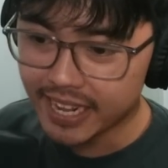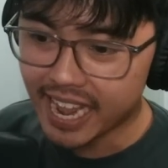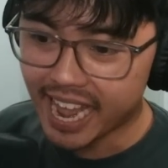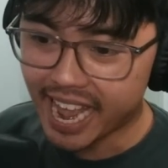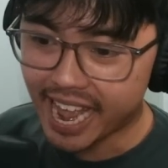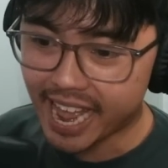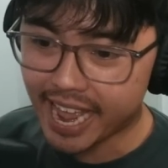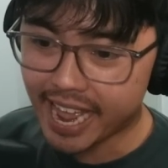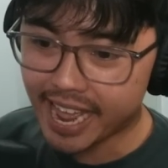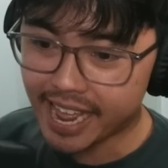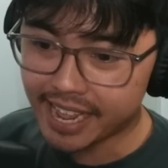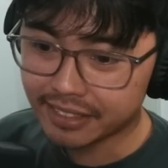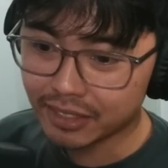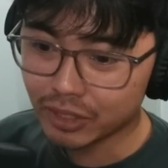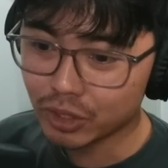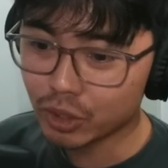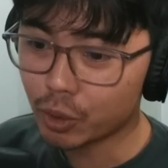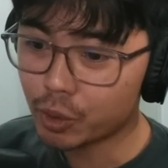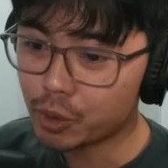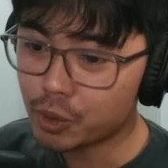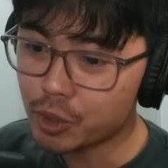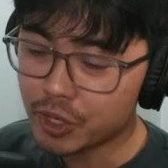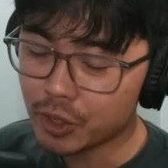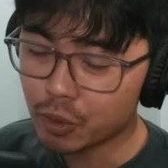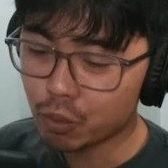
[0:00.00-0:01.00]
And so
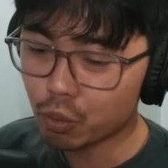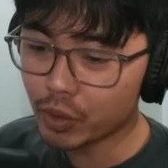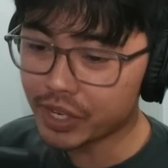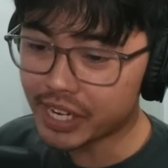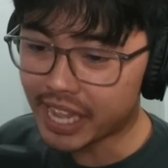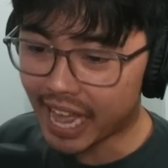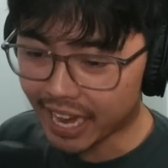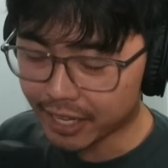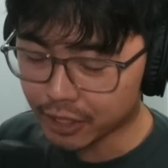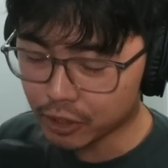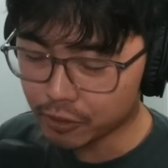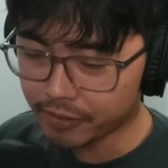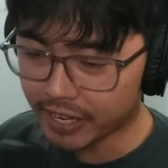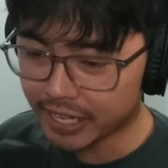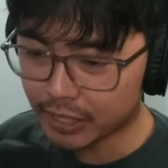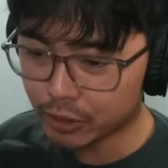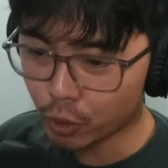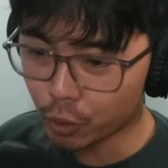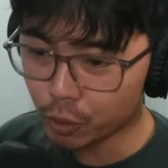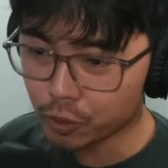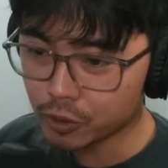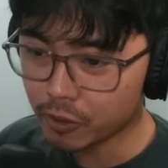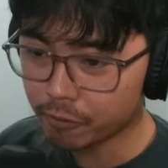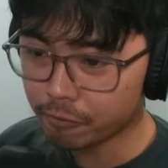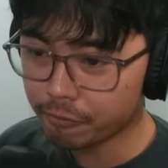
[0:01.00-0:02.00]
you can reactivate
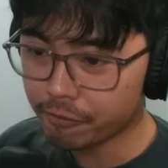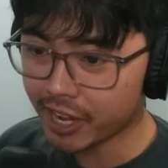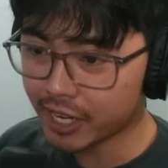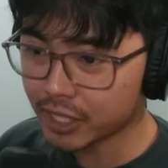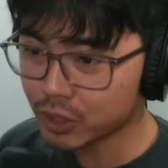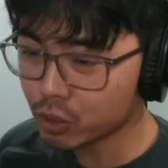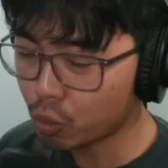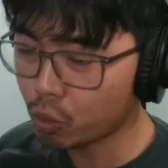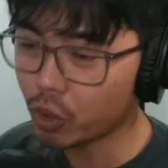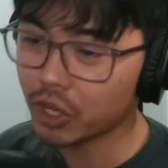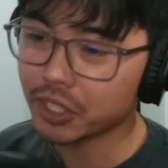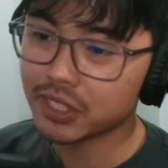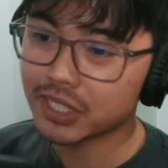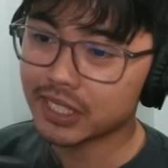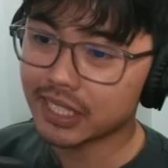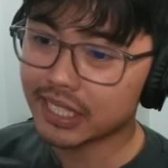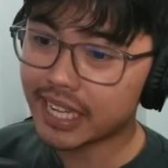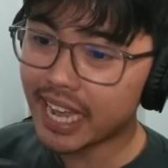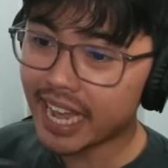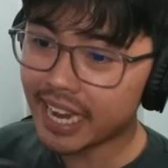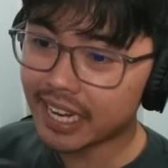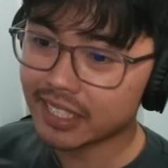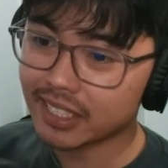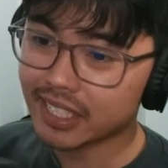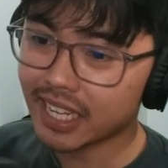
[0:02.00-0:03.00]
those effects once
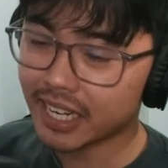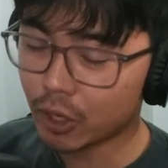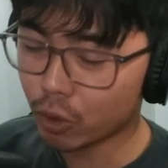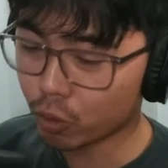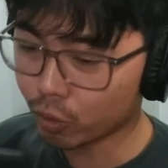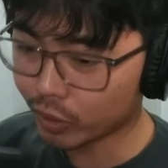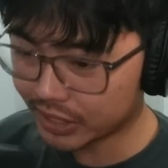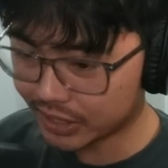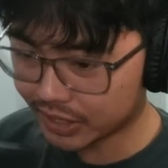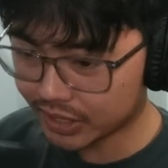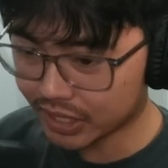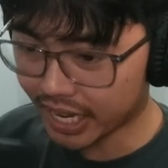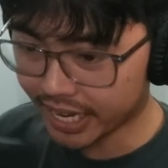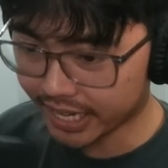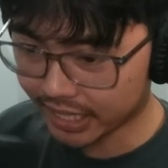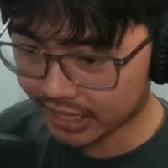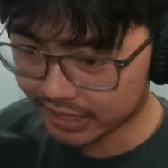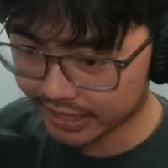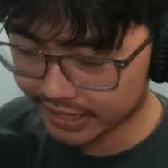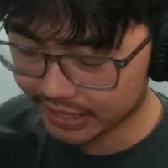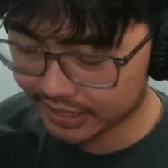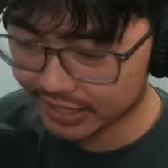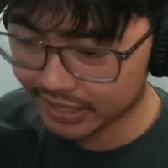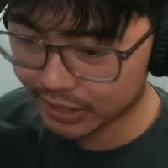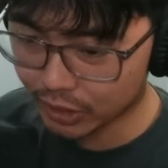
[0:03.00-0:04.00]
again. It's like a
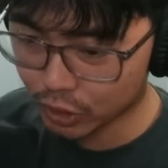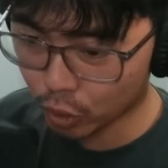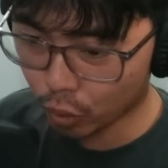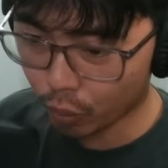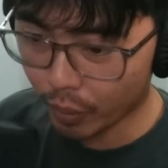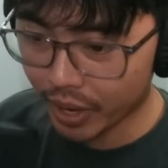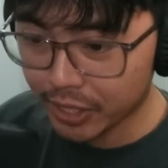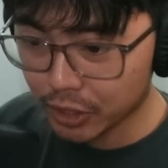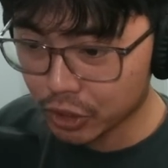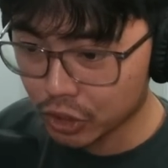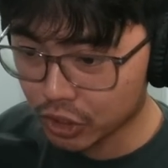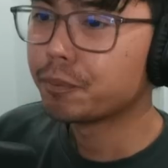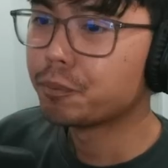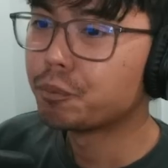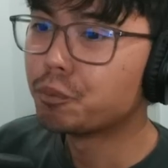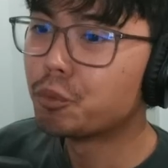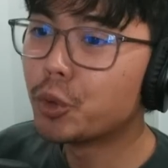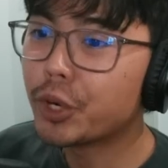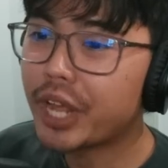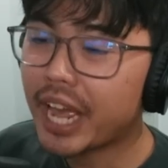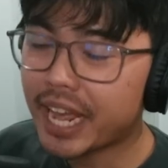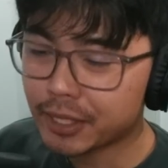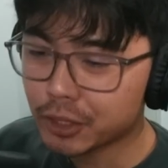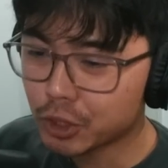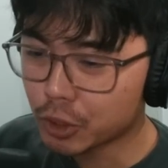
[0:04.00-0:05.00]
recycling situation. We'll
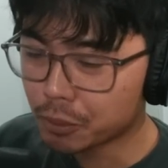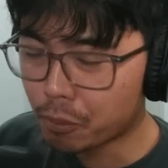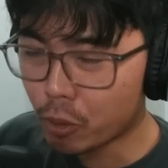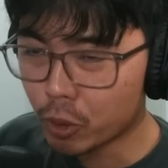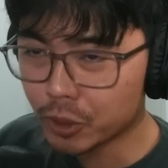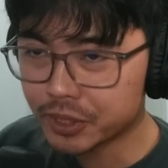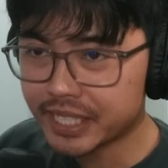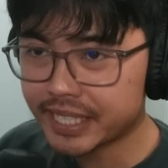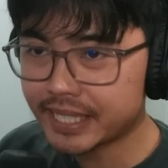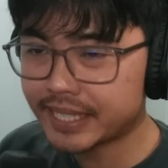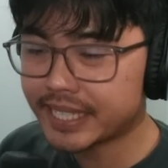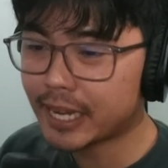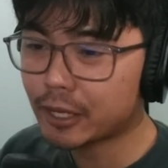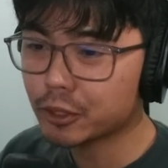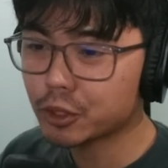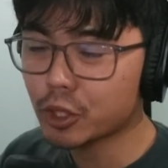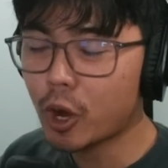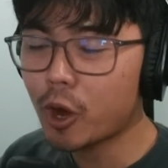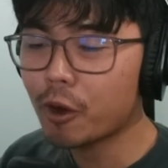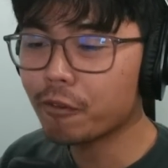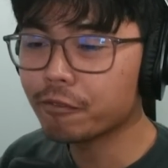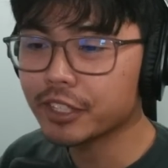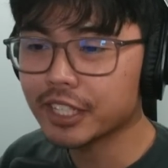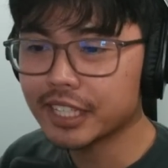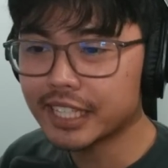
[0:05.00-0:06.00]
get into more details
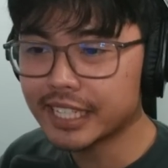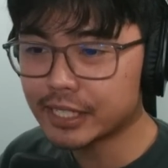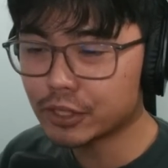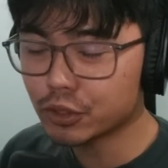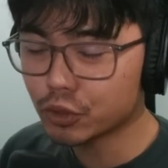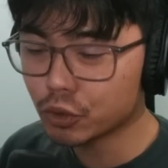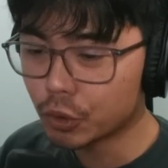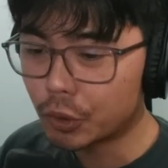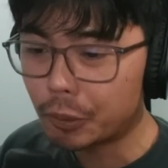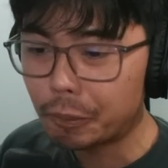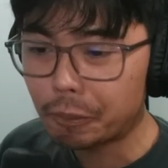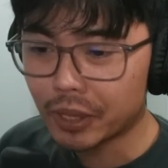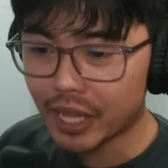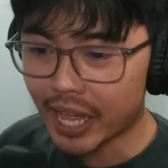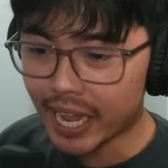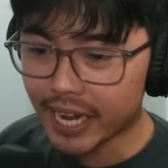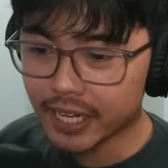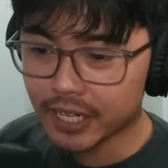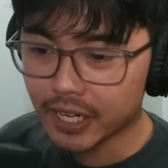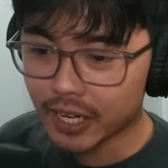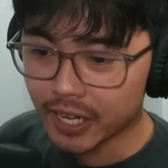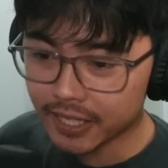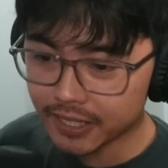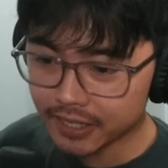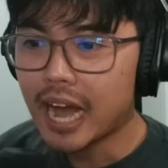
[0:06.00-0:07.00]
of these new black
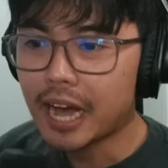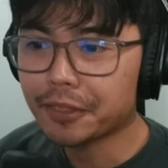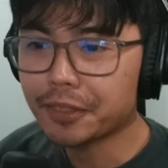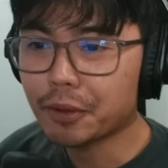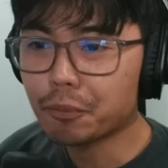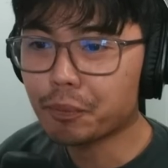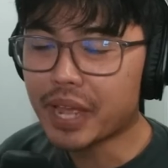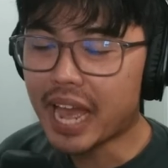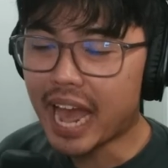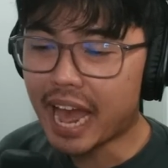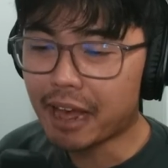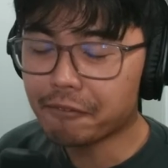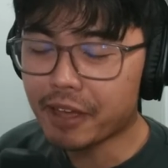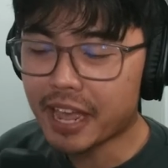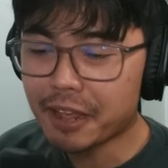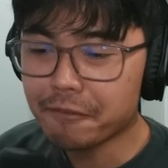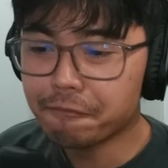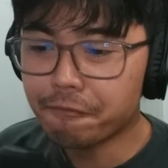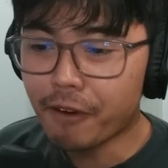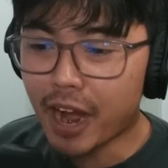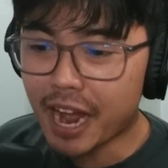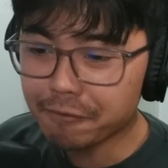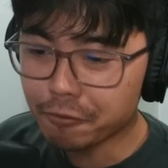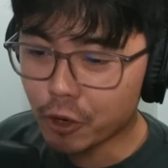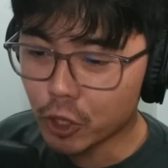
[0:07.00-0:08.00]
cards. Then we have a
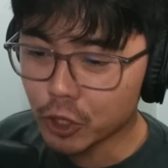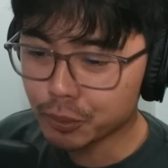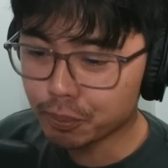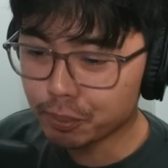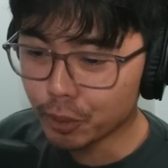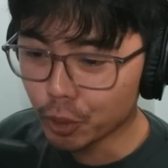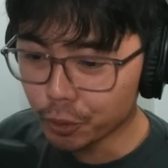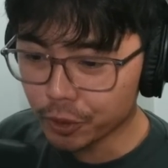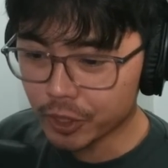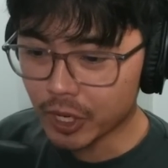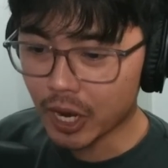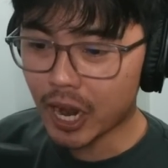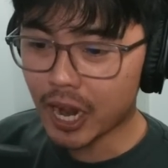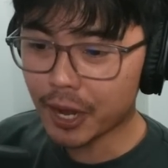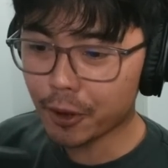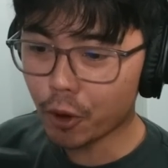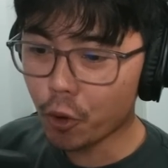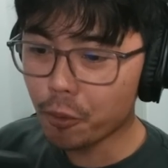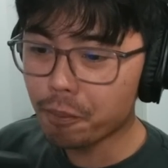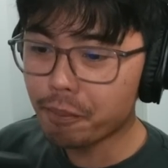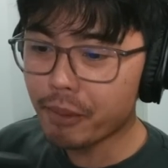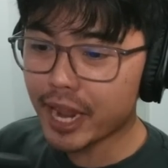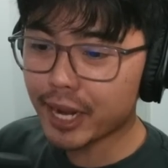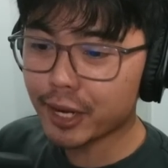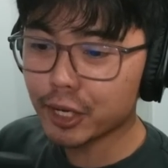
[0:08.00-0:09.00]
5 cost blue card,
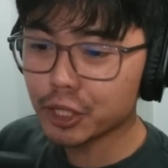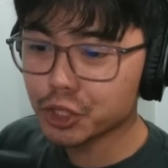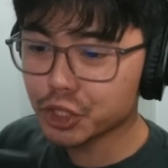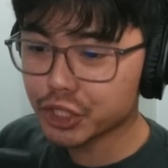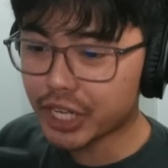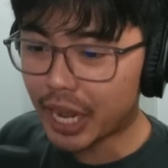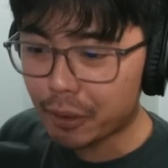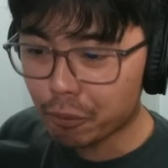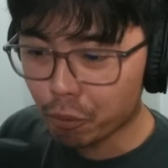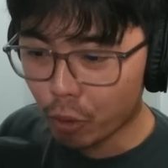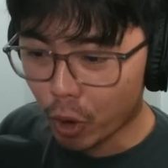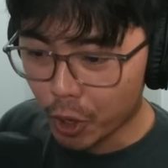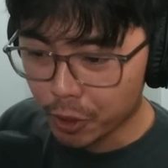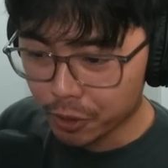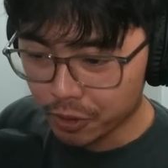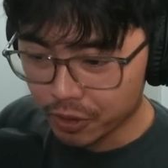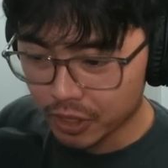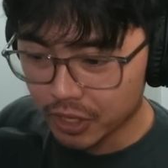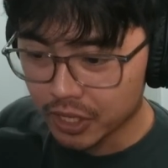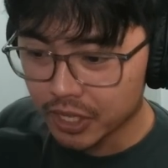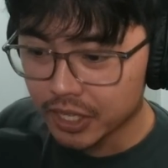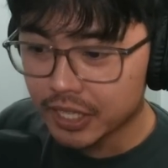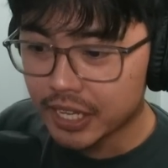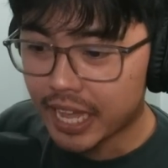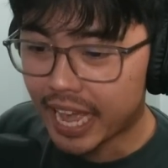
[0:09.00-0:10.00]
Omega Shenron
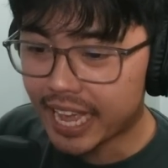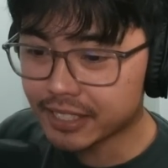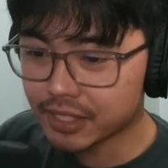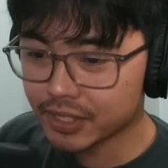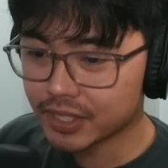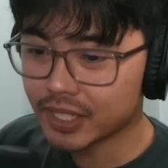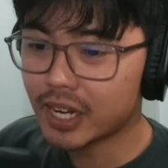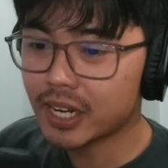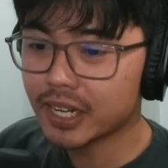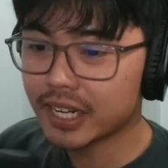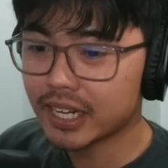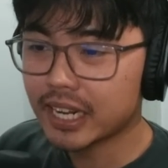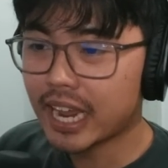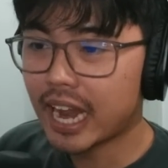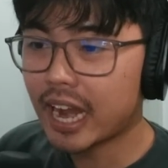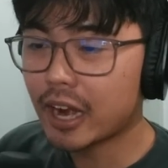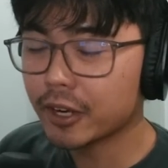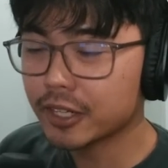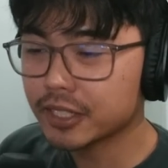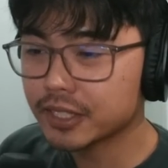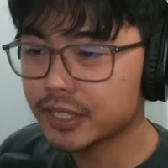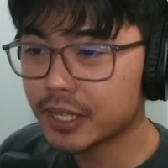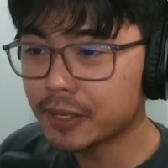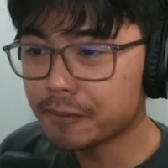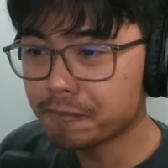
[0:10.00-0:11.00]
SR
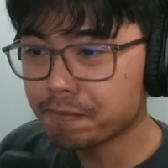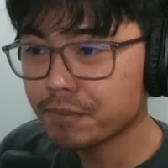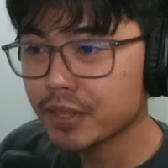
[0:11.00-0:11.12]
character.